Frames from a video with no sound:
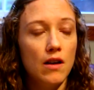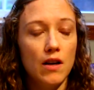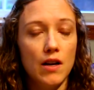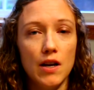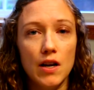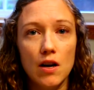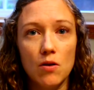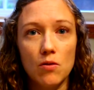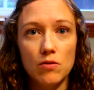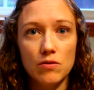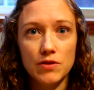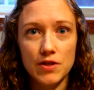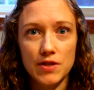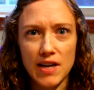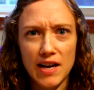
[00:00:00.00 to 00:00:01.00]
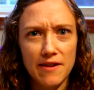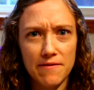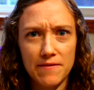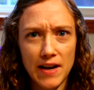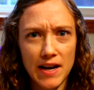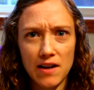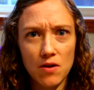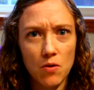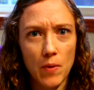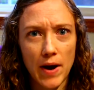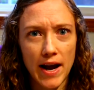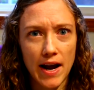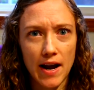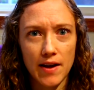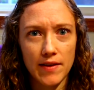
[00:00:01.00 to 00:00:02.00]
you know, just kind of faded
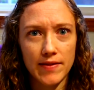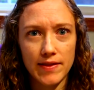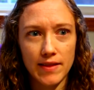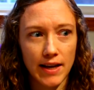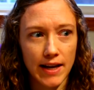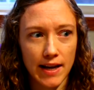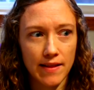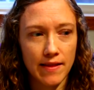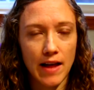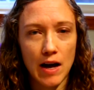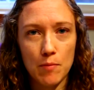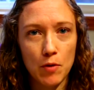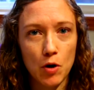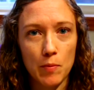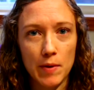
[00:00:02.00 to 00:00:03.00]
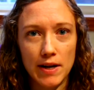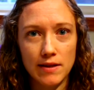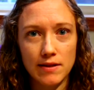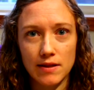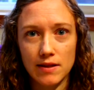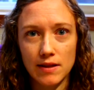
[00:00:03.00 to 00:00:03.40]
away, like in that moment.